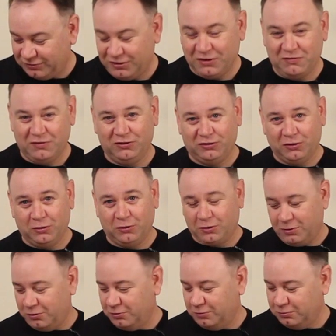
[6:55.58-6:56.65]
a TV show
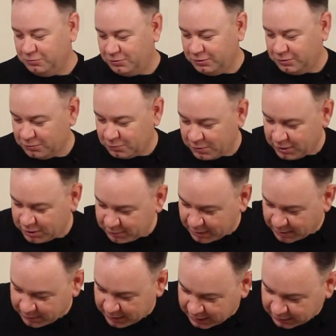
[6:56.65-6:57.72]
called Where Are
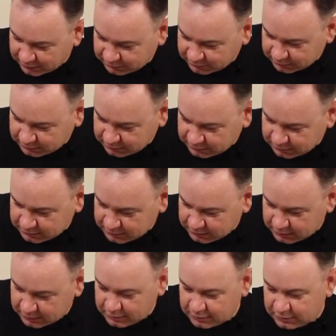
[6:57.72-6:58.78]
My Pants?
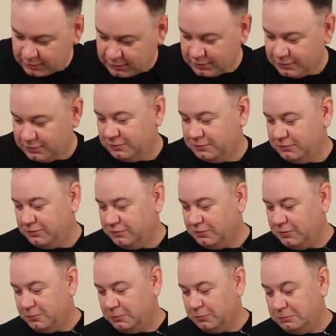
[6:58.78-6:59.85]

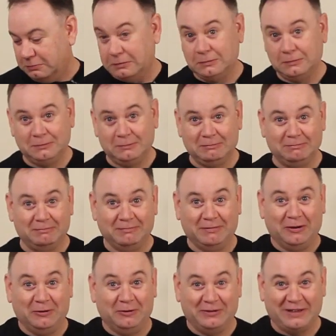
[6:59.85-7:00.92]
So
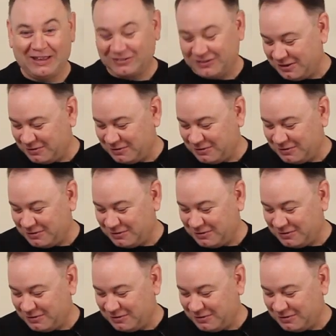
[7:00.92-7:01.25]
I don't know what that's